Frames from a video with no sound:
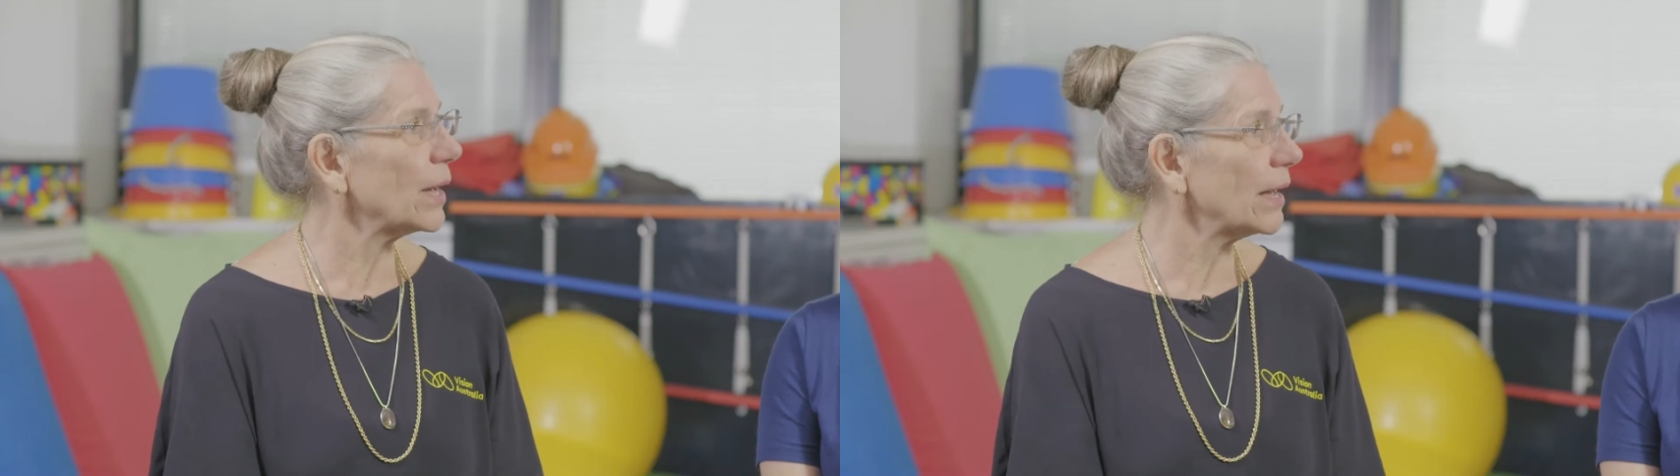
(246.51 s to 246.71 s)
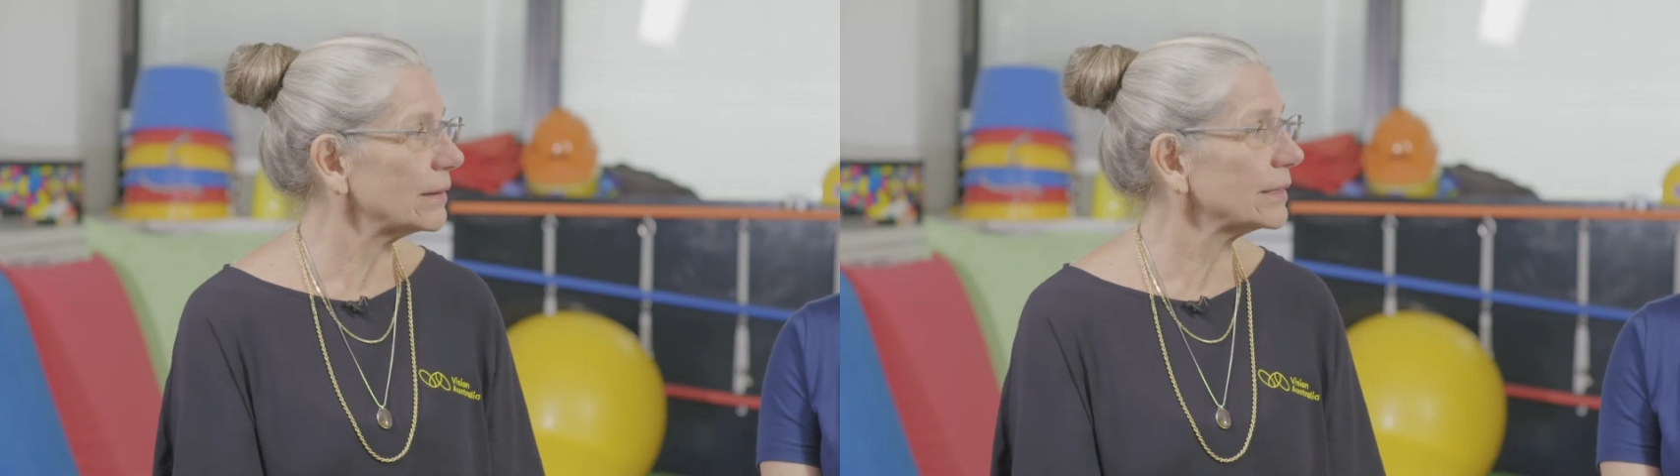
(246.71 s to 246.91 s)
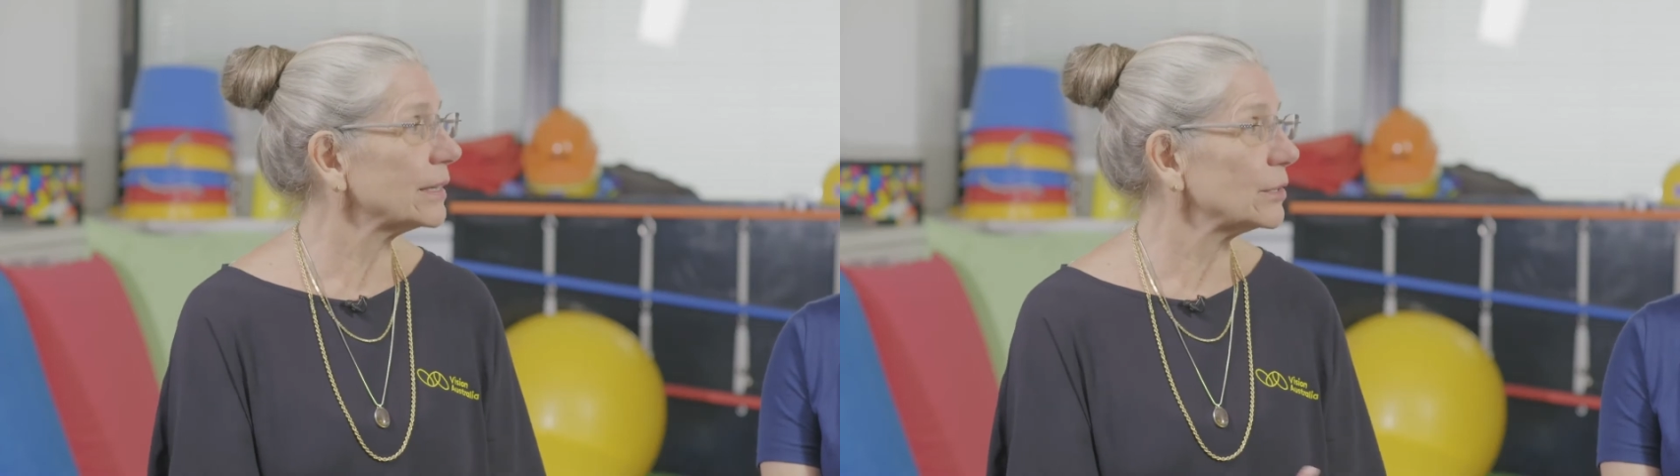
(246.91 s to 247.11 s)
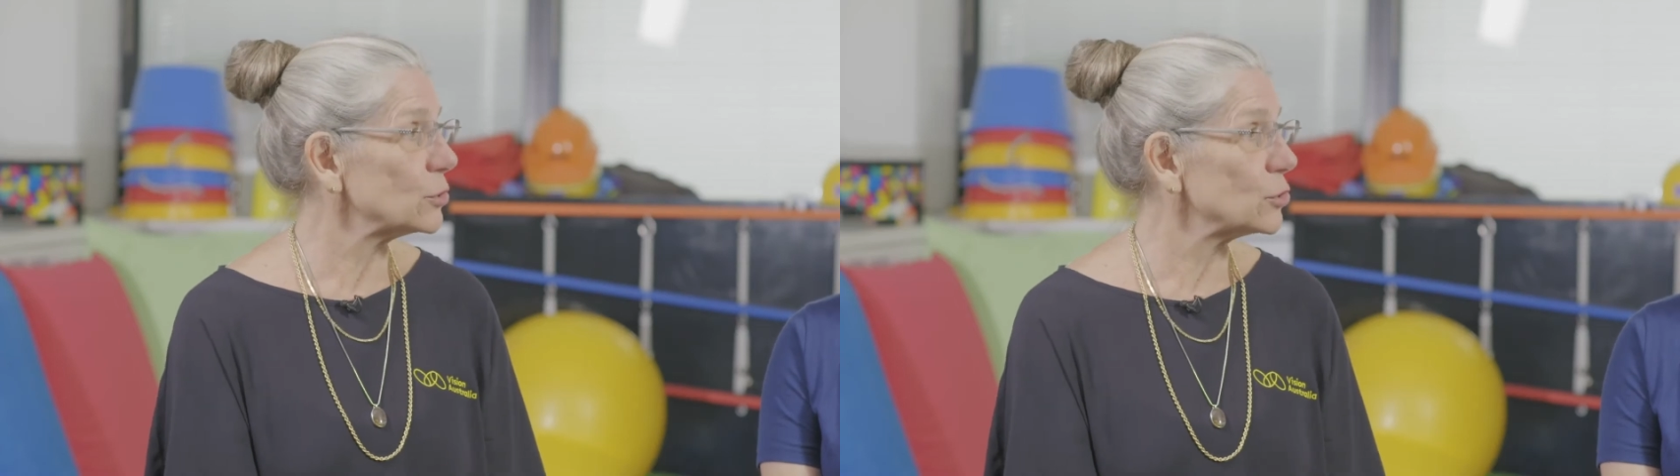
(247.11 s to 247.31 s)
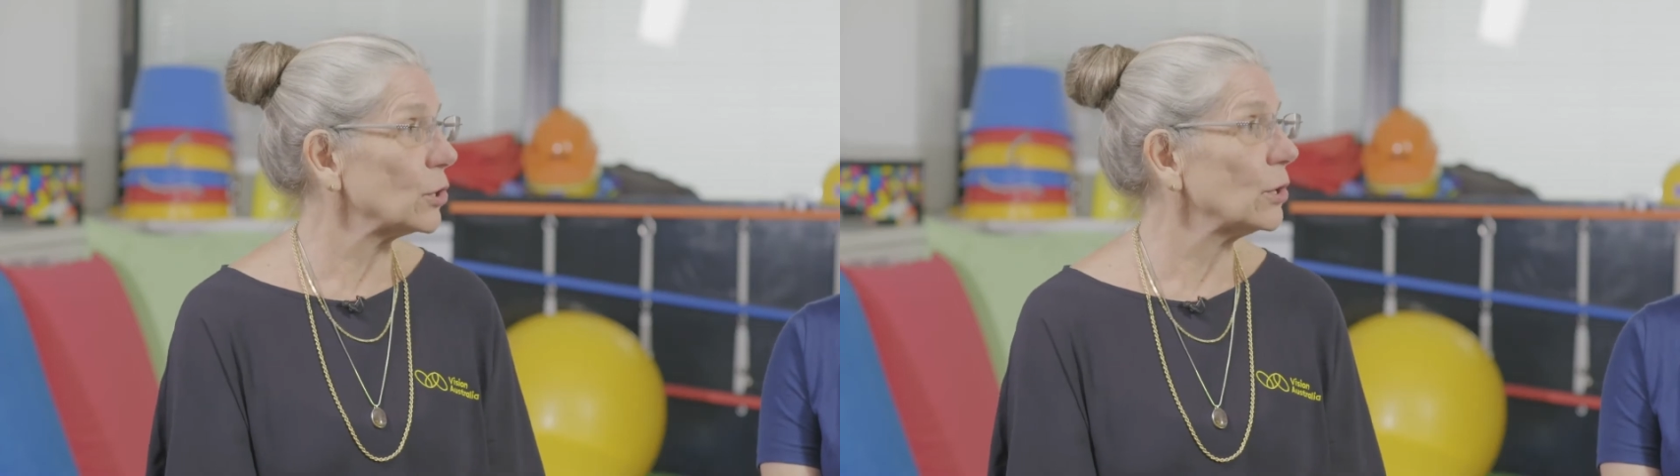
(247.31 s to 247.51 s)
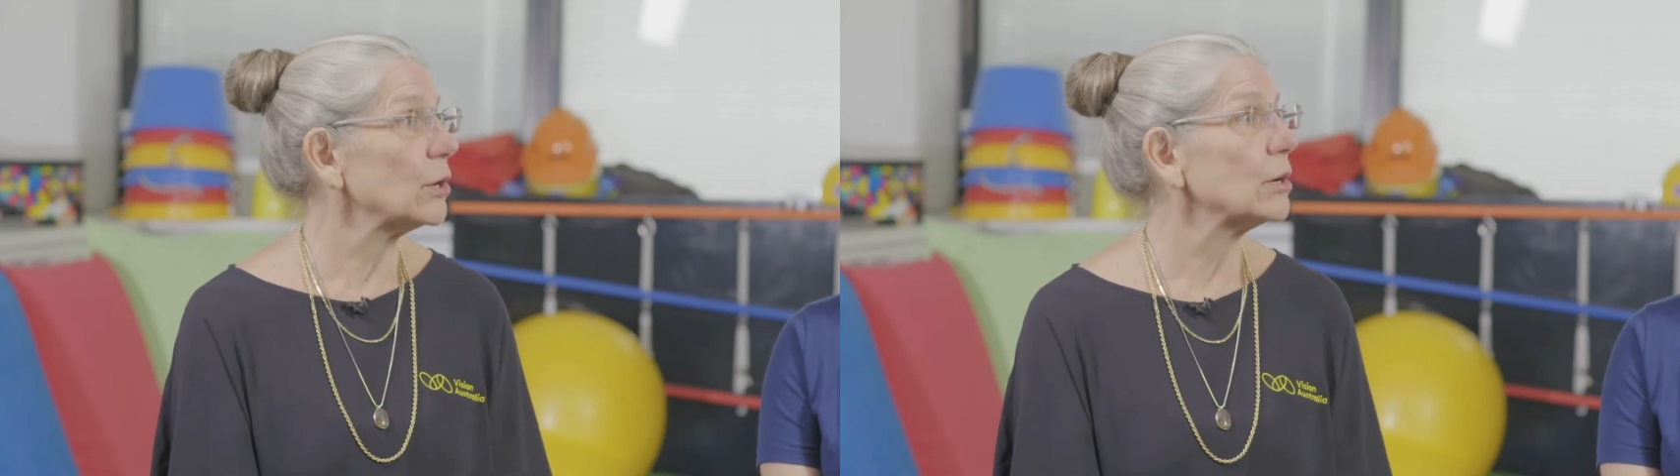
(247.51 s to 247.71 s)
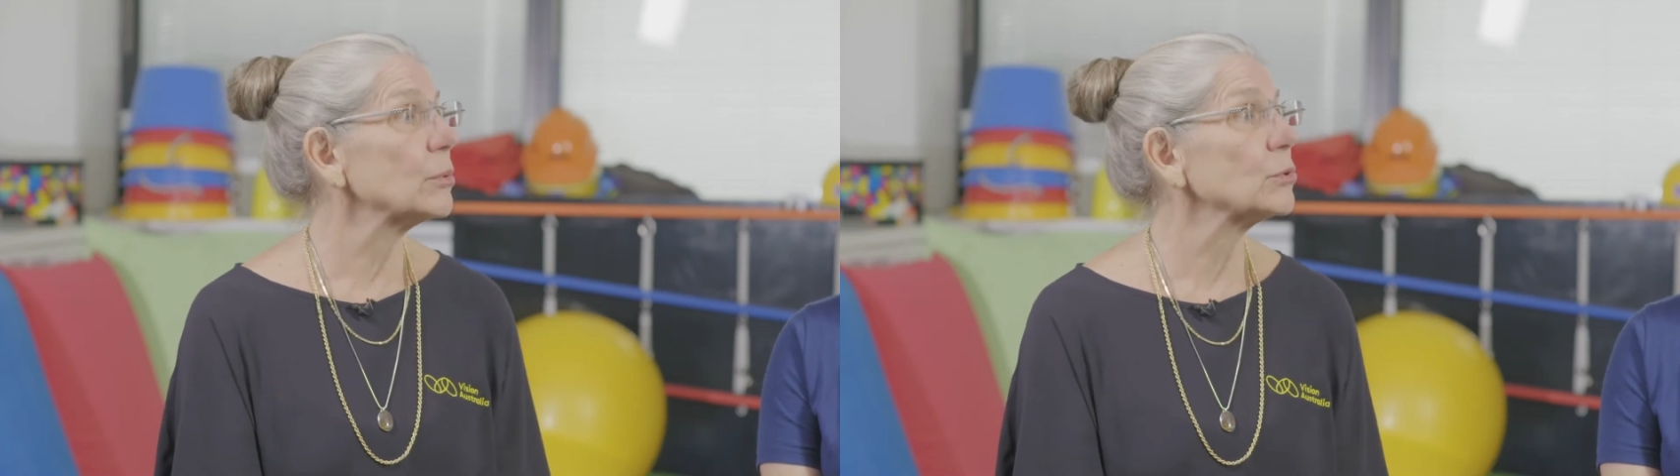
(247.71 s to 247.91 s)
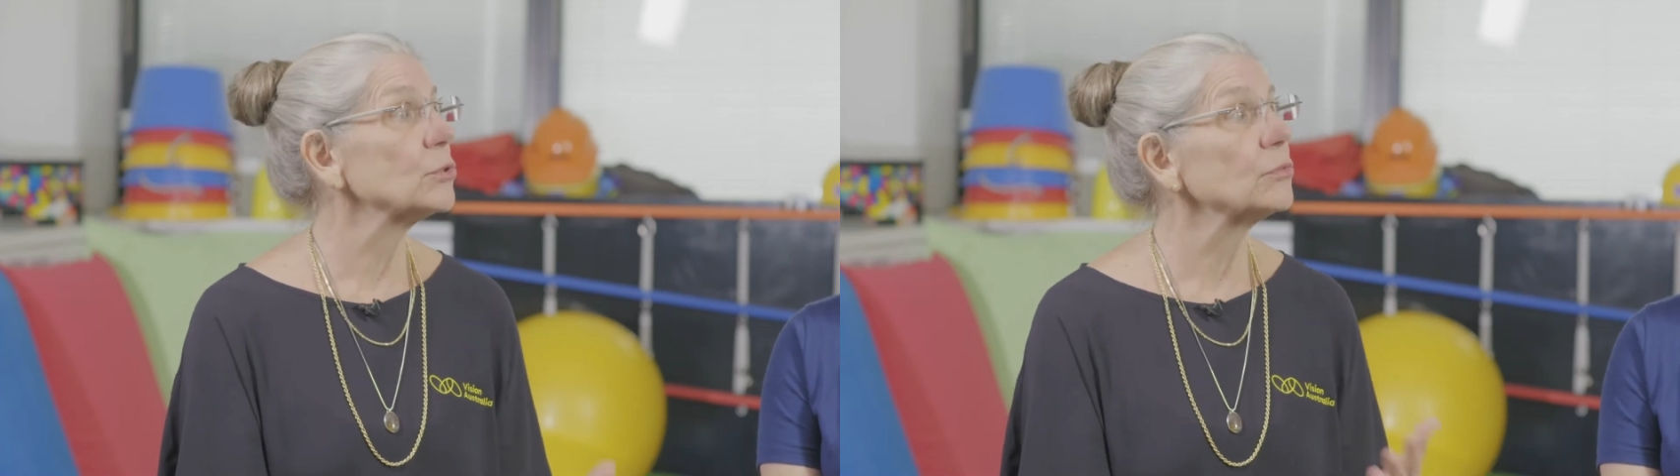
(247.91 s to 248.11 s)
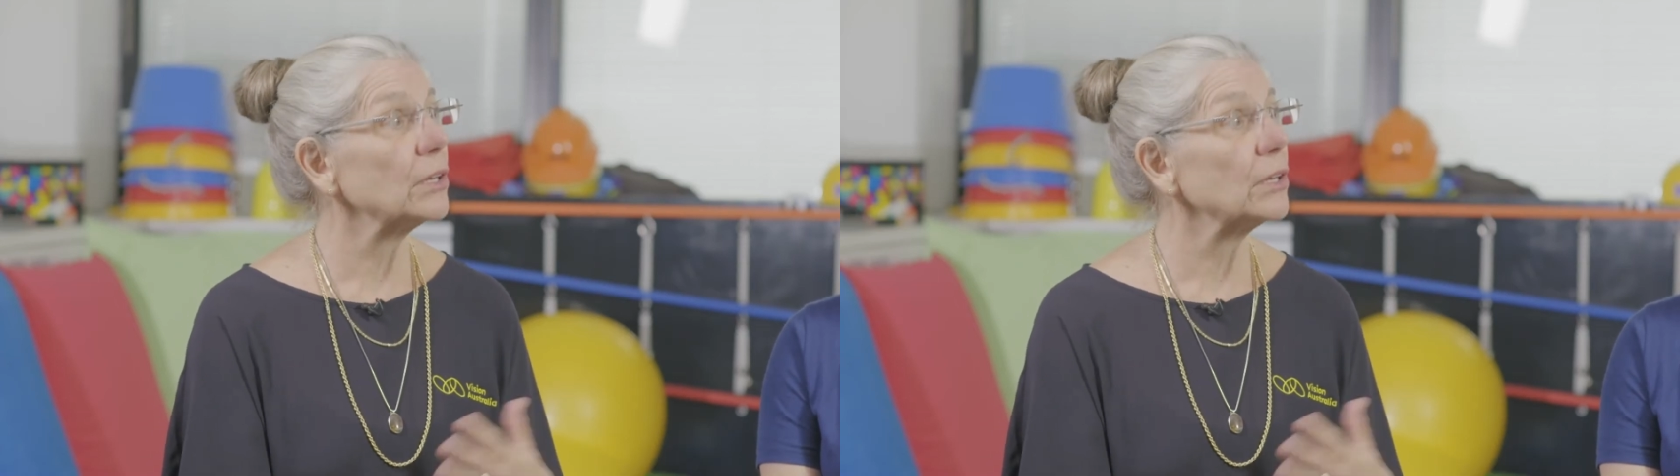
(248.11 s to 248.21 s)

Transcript: out and get a job or do